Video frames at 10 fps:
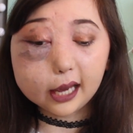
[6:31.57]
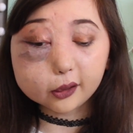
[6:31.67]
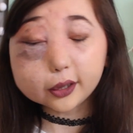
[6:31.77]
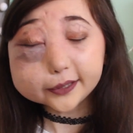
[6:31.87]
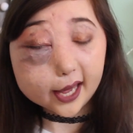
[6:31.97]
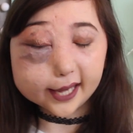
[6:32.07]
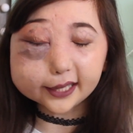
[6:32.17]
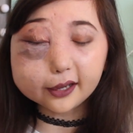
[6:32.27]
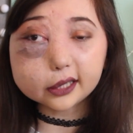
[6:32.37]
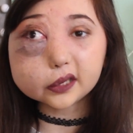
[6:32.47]
got
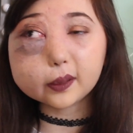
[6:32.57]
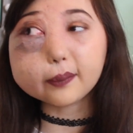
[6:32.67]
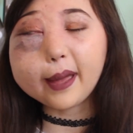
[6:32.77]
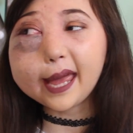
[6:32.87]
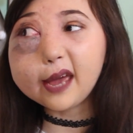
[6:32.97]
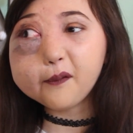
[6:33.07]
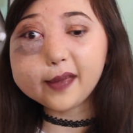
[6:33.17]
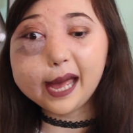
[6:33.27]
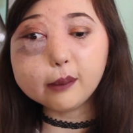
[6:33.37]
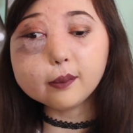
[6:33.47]
diagnosed with my
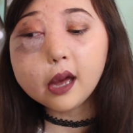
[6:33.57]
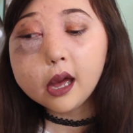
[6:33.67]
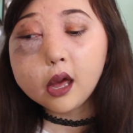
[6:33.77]
AVM,